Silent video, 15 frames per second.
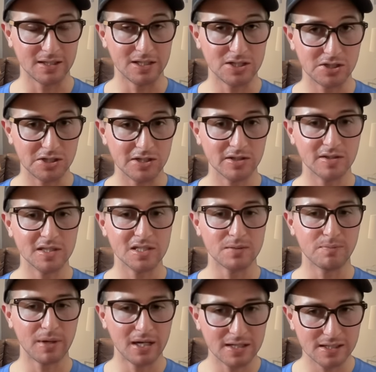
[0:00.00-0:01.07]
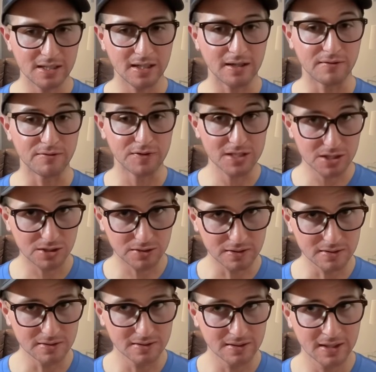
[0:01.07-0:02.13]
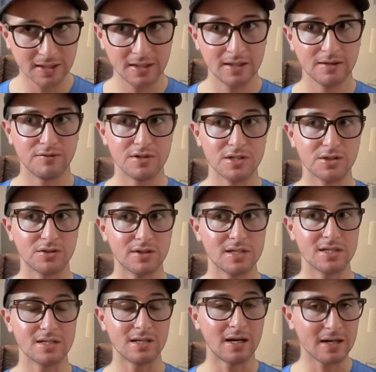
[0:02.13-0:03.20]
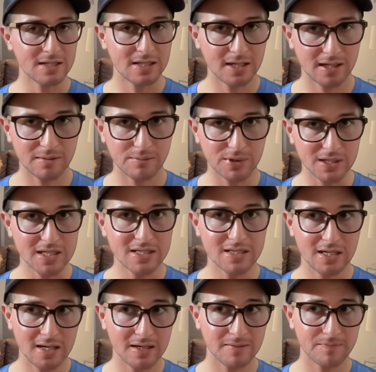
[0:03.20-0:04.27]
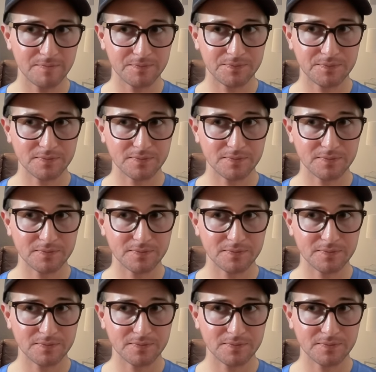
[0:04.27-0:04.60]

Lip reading: This deal is pending a physical. Physical has not taken place yet.